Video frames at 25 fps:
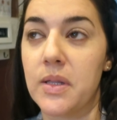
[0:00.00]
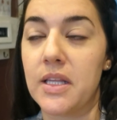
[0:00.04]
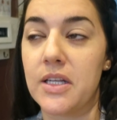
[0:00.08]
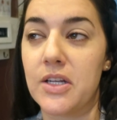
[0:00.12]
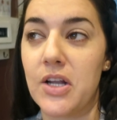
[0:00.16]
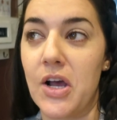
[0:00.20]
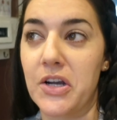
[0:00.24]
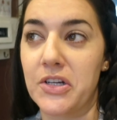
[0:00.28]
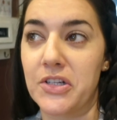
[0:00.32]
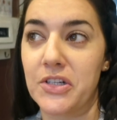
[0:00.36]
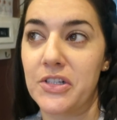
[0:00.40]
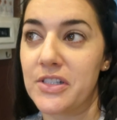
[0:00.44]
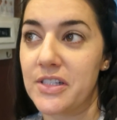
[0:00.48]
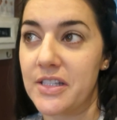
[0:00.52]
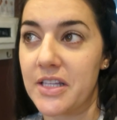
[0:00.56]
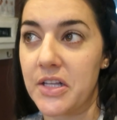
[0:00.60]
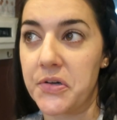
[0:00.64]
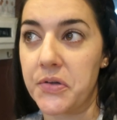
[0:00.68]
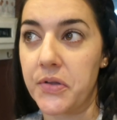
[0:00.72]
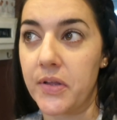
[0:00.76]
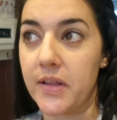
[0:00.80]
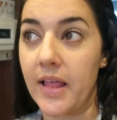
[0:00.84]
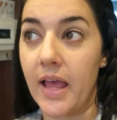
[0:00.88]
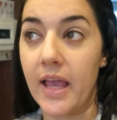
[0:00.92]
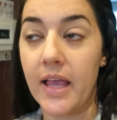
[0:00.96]
when the doctor is
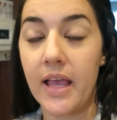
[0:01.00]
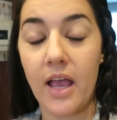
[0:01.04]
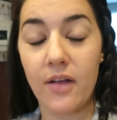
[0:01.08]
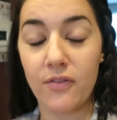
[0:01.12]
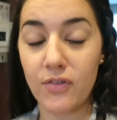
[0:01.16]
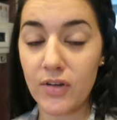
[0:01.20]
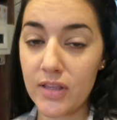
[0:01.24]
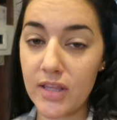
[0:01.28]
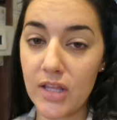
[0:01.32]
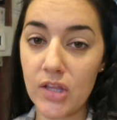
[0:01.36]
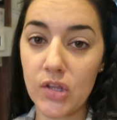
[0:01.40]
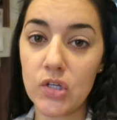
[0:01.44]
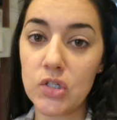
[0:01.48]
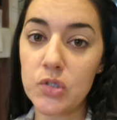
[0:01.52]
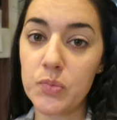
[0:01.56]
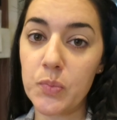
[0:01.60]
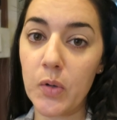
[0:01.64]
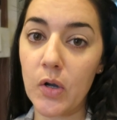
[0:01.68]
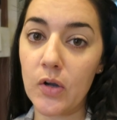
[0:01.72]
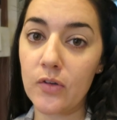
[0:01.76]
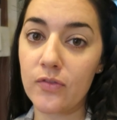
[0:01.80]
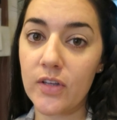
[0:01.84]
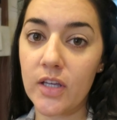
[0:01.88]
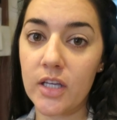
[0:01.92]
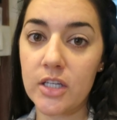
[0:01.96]
literally like, everything looks
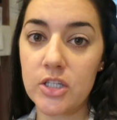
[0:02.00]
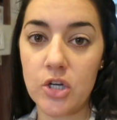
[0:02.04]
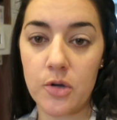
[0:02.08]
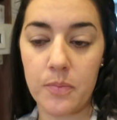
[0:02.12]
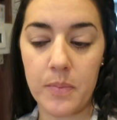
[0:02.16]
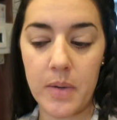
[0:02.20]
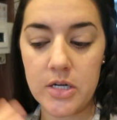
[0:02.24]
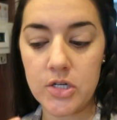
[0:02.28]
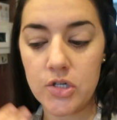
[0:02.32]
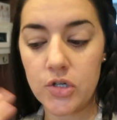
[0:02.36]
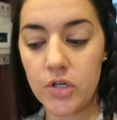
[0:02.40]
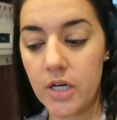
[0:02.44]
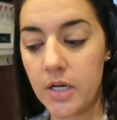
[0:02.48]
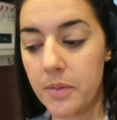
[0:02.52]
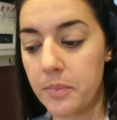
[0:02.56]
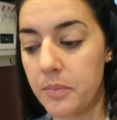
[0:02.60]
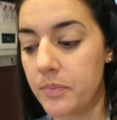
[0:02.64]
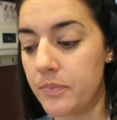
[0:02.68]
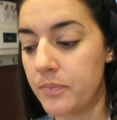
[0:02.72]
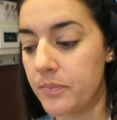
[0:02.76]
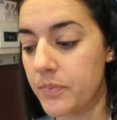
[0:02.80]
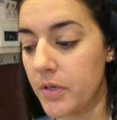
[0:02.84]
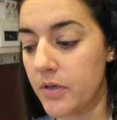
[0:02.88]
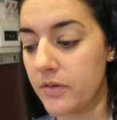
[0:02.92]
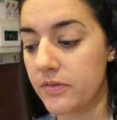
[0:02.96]
perfect, you're measuring
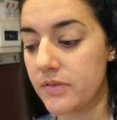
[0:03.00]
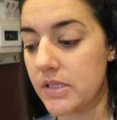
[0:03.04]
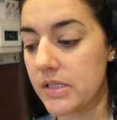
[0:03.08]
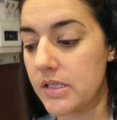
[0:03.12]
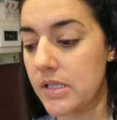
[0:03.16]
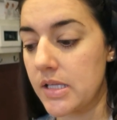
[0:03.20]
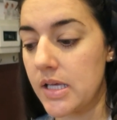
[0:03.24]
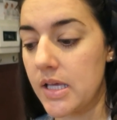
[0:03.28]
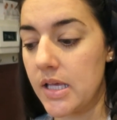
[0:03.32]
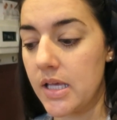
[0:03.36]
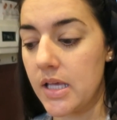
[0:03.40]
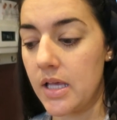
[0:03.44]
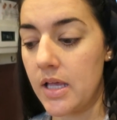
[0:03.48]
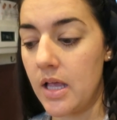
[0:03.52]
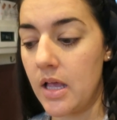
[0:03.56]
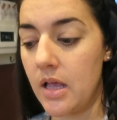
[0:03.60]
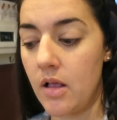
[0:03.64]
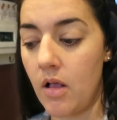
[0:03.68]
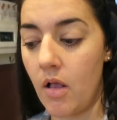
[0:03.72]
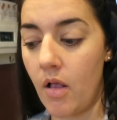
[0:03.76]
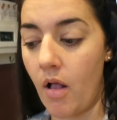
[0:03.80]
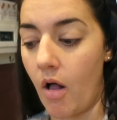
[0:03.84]
perfectly.